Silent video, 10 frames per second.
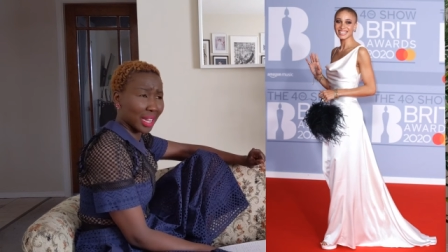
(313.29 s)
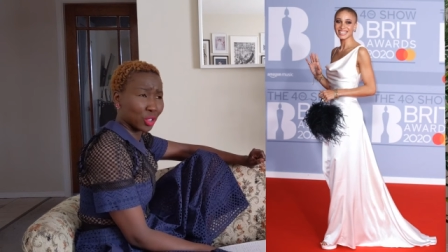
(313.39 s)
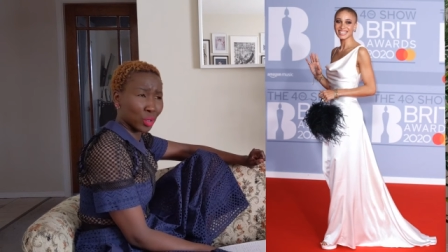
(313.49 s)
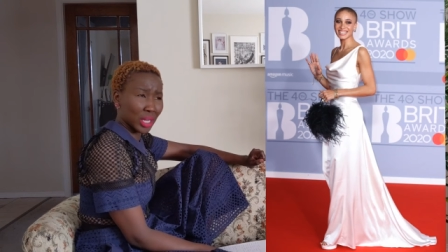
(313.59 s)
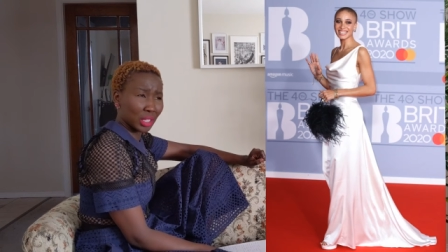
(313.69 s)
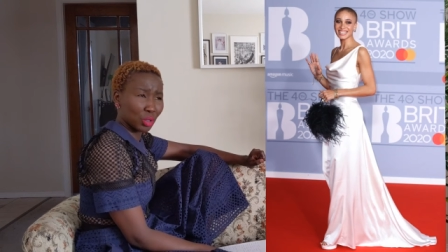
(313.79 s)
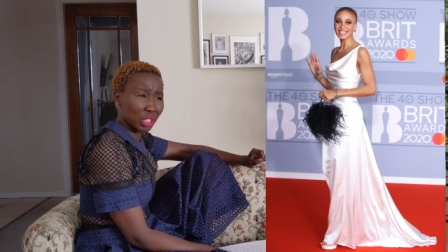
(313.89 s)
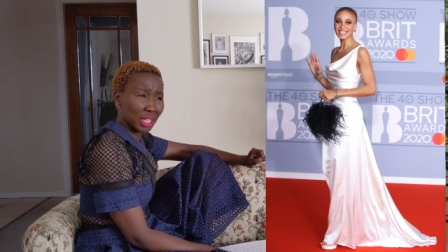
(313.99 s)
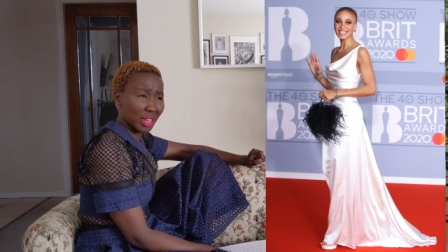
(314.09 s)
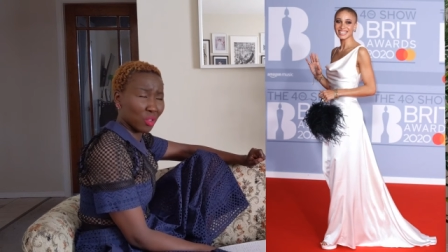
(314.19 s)
I don't
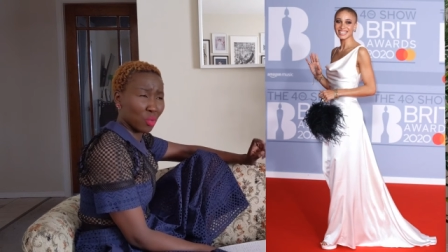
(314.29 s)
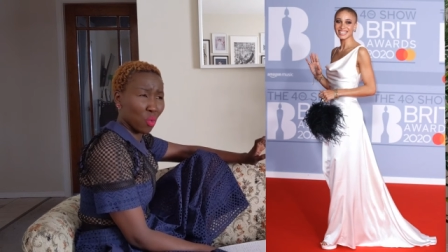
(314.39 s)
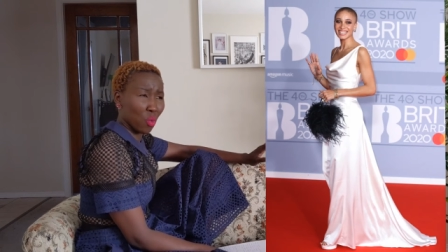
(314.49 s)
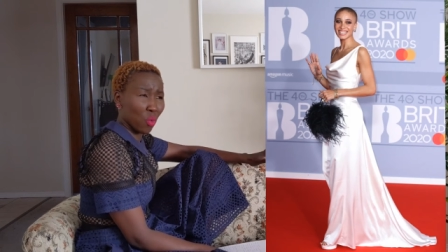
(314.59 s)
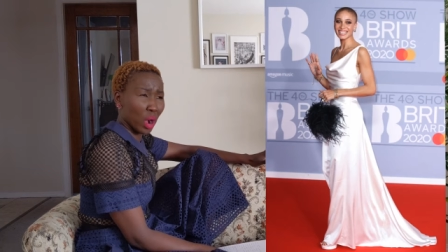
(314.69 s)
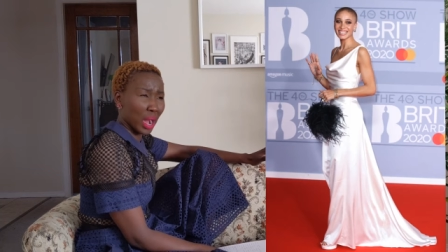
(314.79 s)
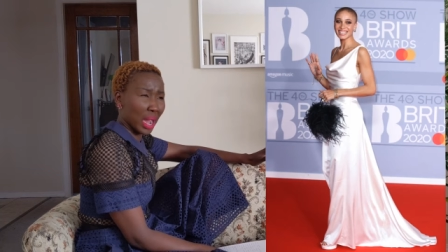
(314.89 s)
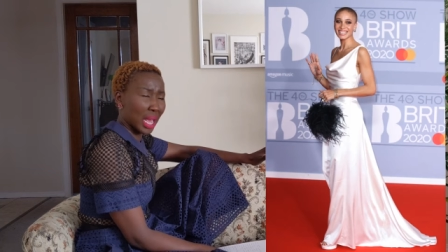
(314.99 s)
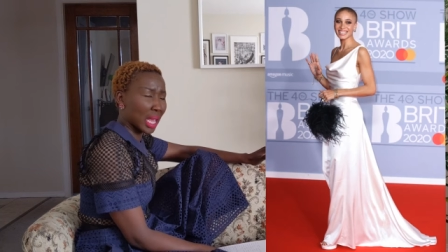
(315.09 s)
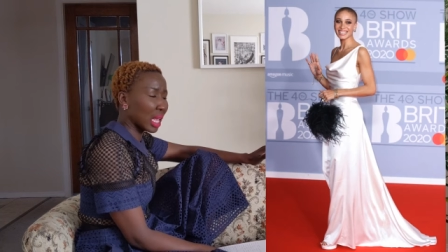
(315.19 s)
understand
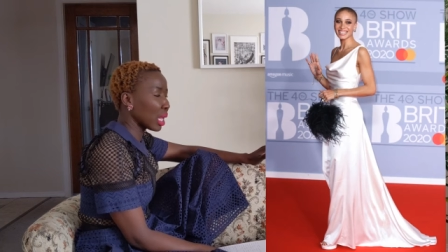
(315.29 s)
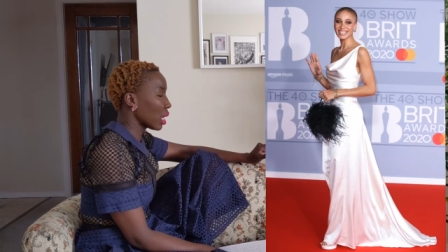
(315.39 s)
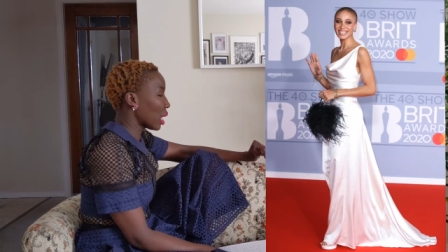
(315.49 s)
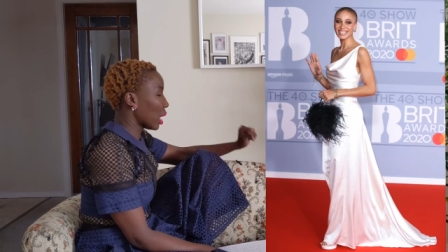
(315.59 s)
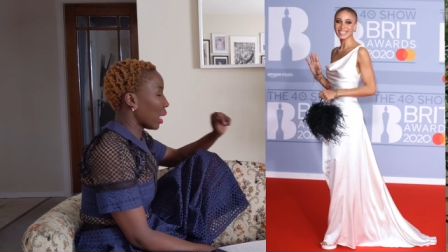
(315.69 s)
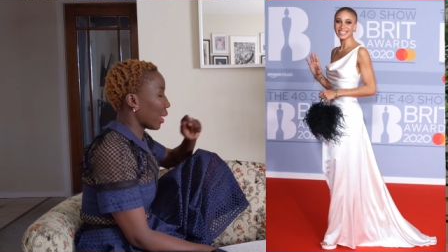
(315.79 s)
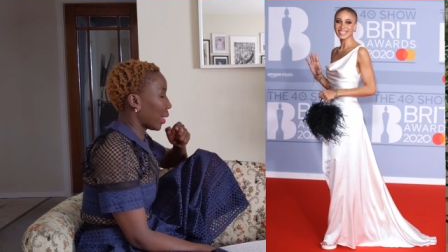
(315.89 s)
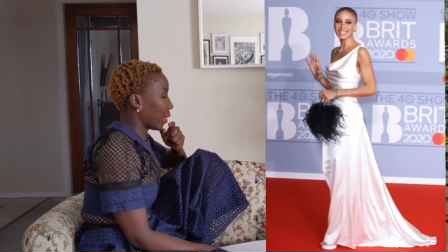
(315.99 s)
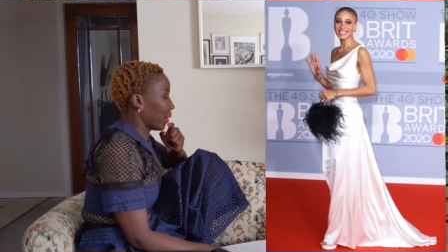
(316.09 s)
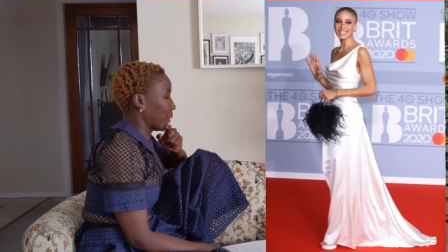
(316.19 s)
why,
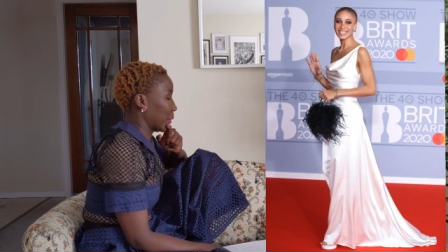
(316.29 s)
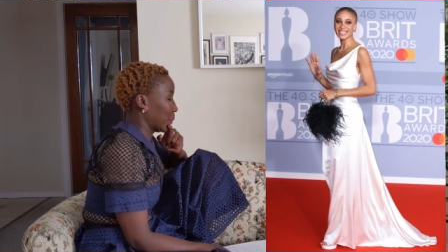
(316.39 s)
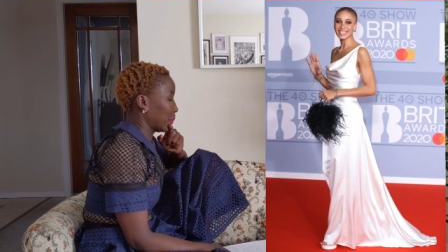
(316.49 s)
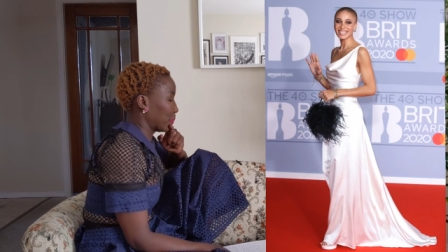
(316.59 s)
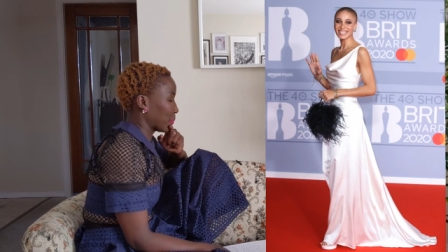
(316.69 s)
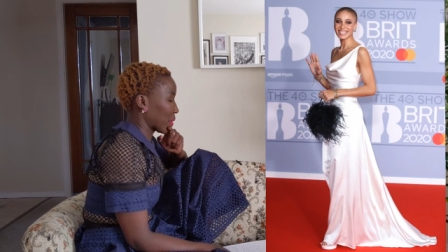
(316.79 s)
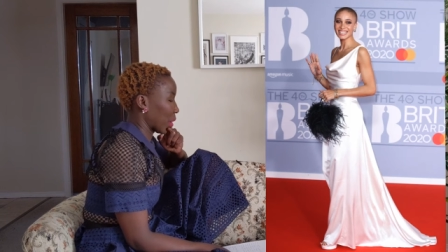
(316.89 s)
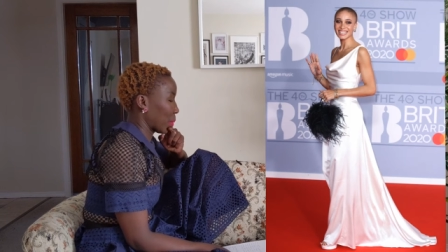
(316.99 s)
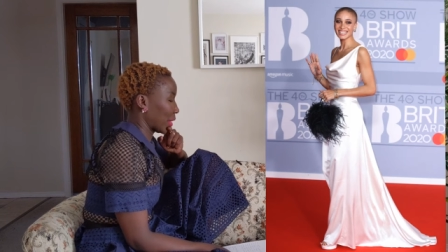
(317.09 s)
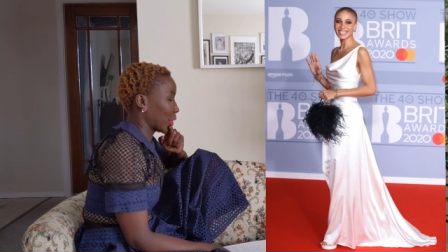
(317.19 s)

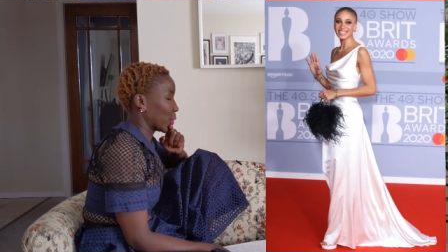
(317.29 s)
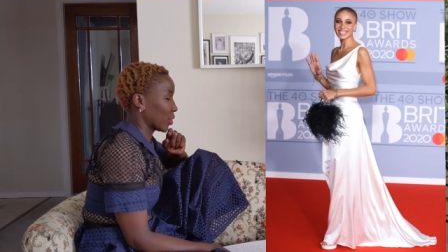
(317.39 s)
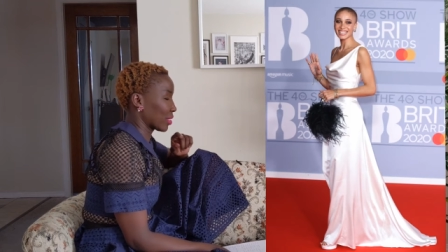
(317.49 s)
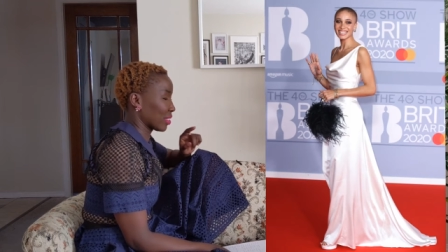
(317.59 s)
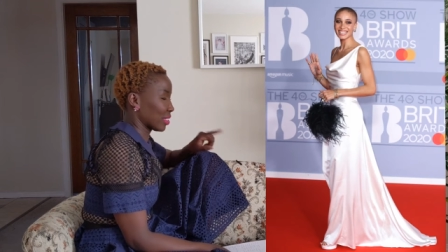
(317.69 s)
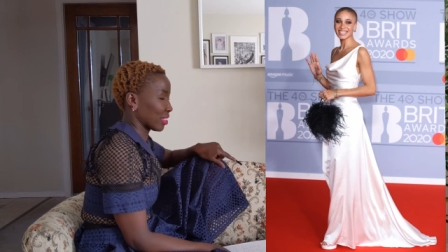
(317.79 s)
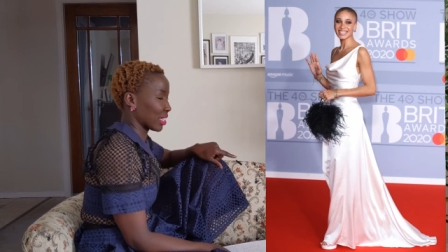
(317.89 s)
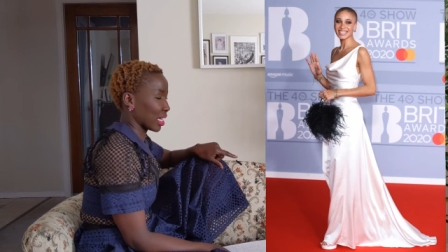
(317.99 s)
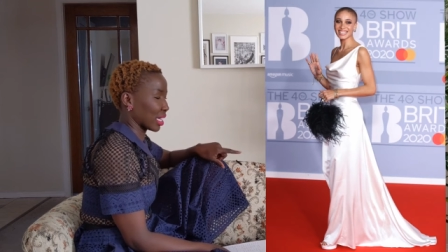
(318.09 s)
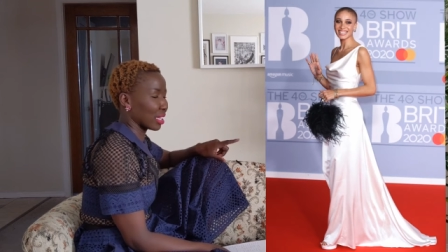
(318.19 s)
but no, this is the
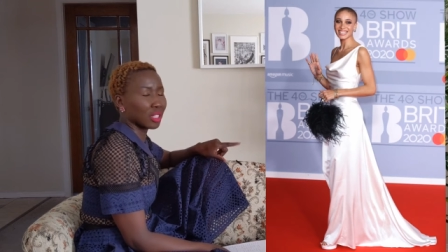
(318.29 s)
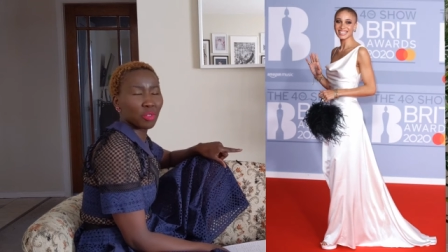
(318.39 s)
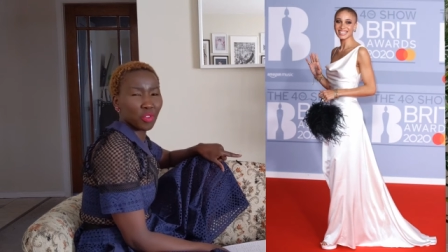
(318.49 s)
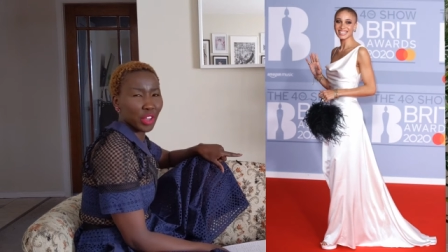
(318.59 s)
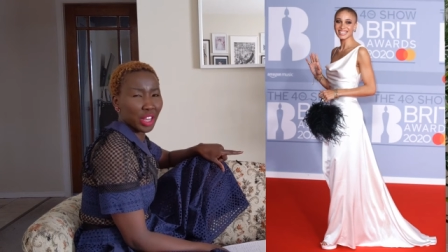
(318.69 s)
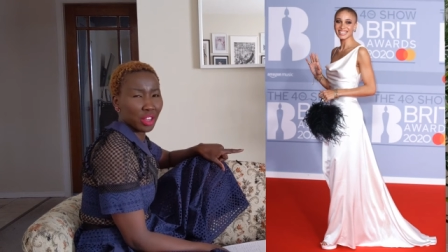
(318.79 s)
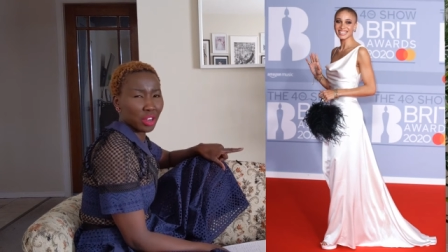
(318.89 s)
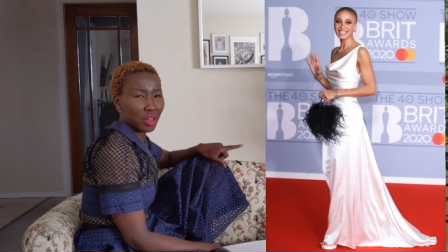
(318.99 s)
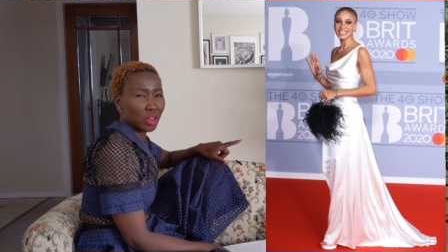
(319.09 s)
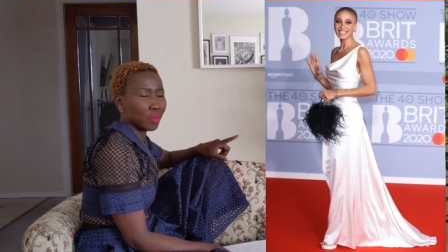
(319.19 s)
second
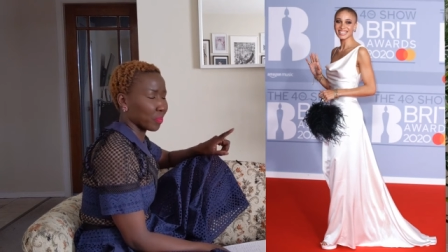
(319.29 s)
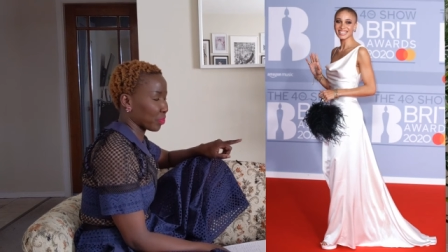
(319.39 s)
feather